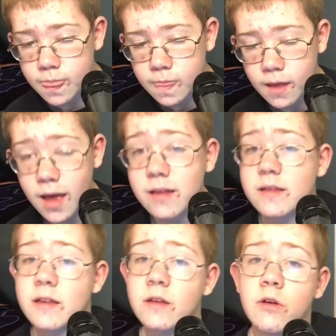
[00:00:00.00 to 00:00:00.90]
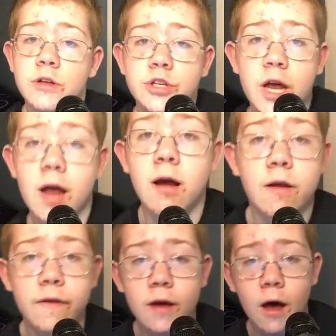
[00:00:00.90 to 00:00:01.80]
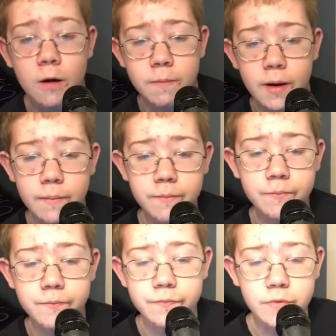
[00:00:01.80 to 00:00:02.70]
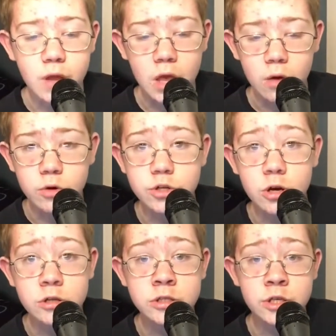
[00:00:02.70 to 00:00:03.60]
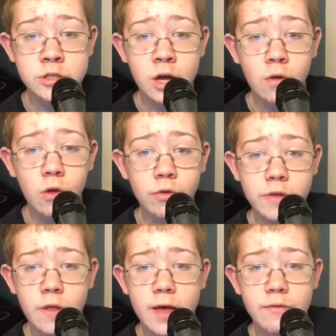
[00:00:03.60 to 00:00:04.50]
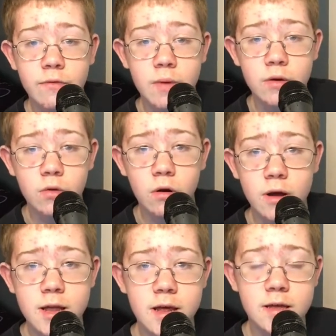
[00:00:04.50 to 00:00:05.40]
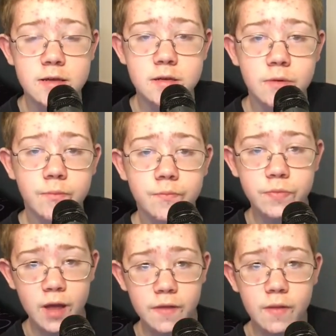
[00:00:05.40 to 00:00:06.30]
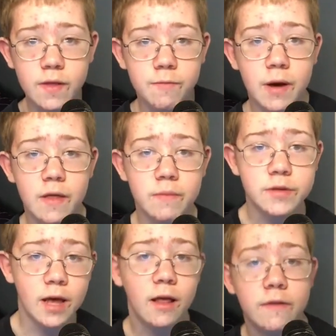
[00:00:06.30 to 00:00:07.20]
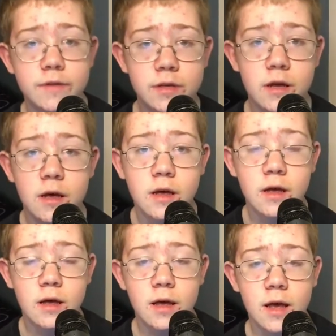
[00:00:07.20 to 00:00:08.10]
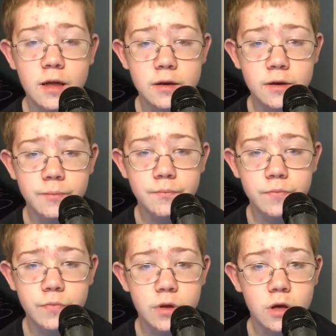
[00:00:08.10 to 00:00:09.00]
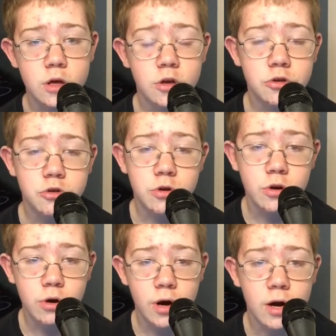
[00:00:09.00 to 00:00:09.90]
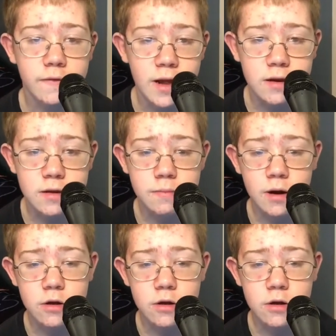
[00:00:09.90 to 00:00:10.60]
It has a single chair in the cockpit, which shows just how lonely the life of a Mandalorian is. How they live by themselves and don't have anybody